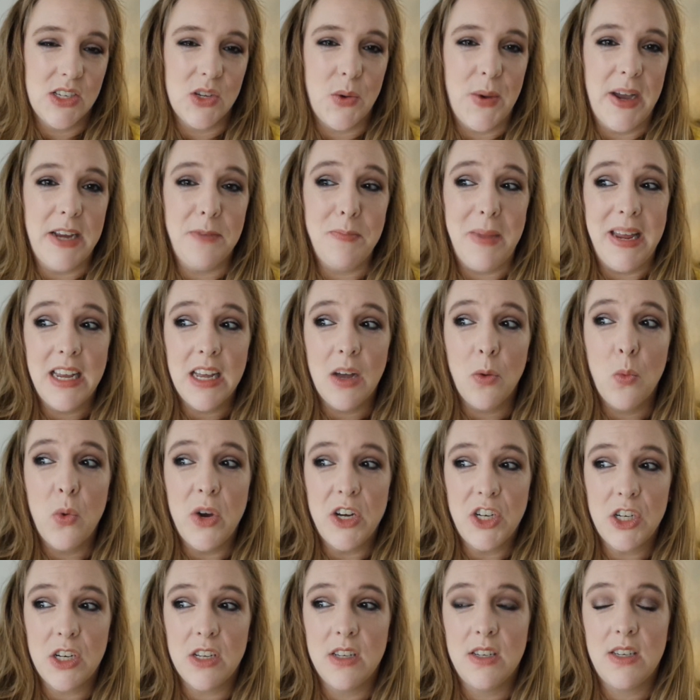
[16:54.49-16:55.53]
So I make a
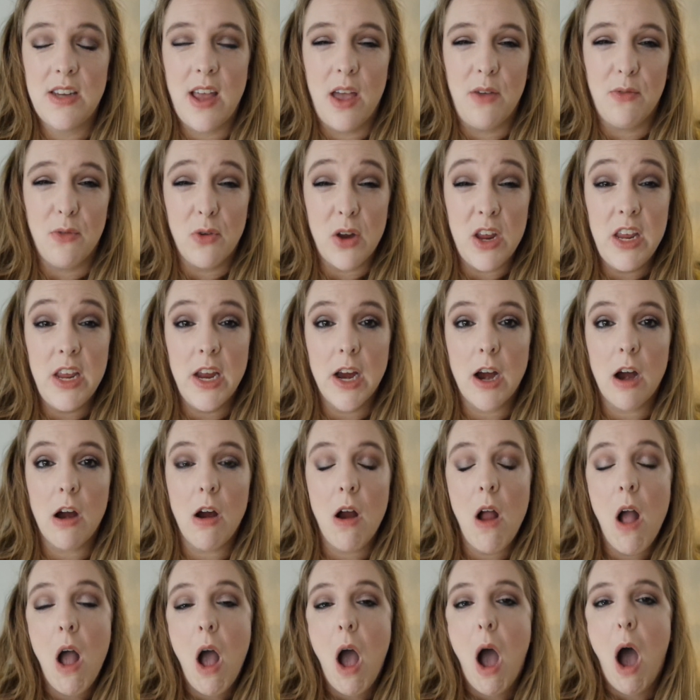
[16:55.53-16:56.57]
wish list every
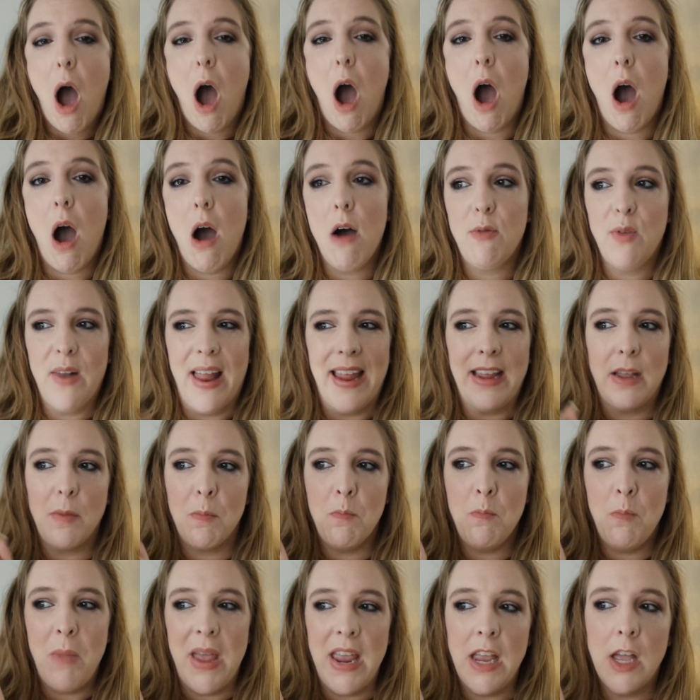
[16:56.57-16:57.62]
year of
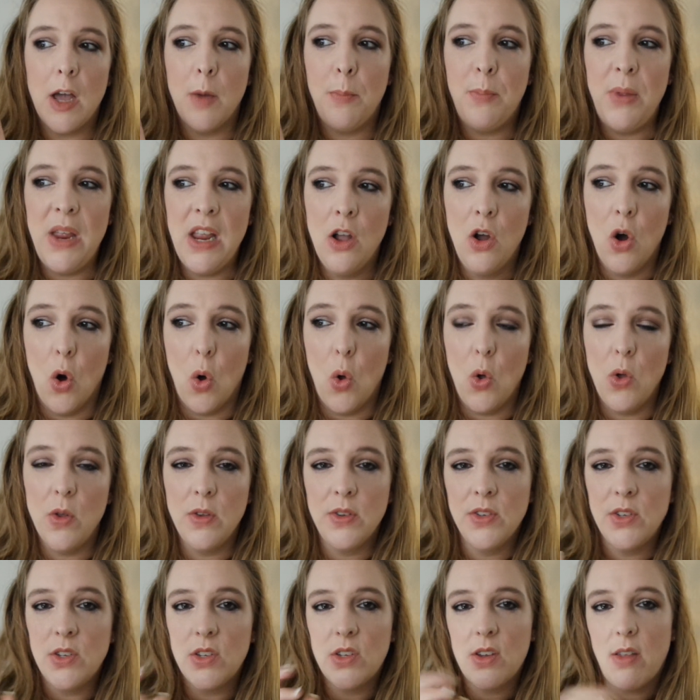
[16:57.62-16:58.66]
makeup-y
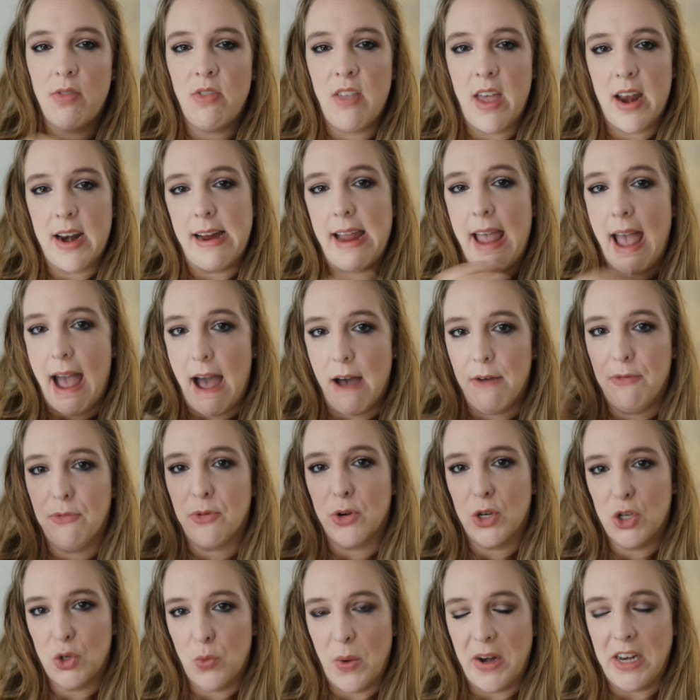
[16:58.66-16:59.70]
goals that I have
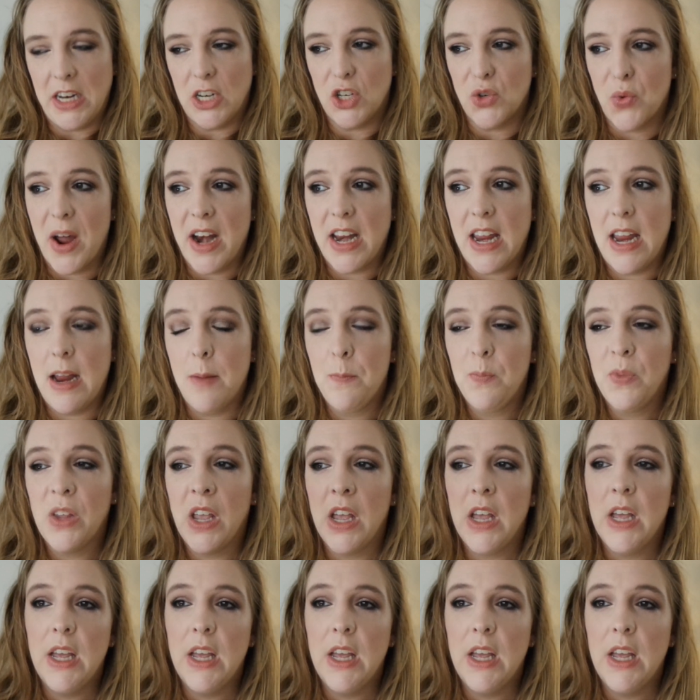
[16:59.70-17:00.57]
for 2020.